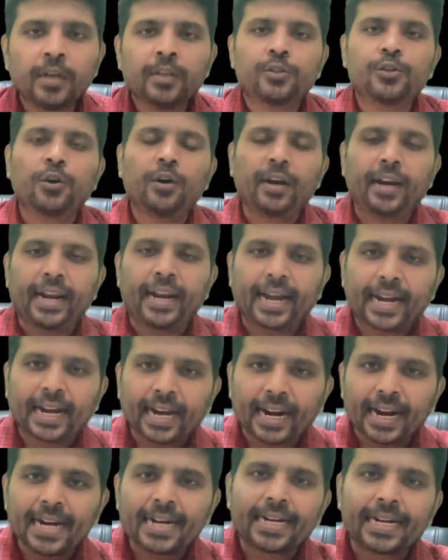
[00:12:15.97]
So
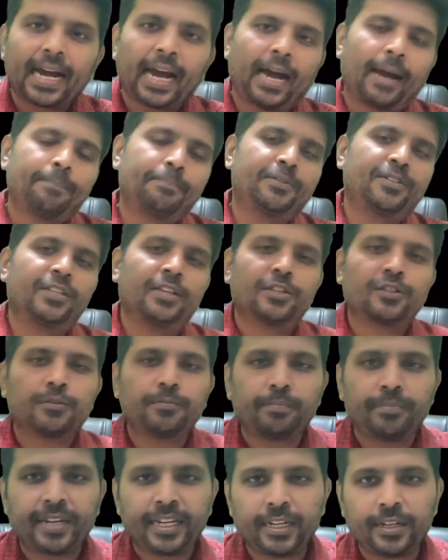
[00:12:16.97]
recurrent abscess
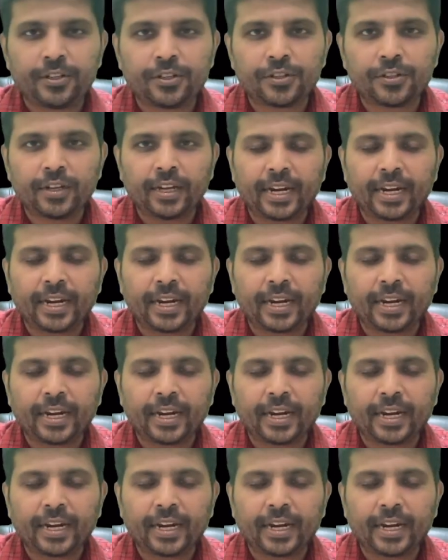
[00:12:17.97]
means,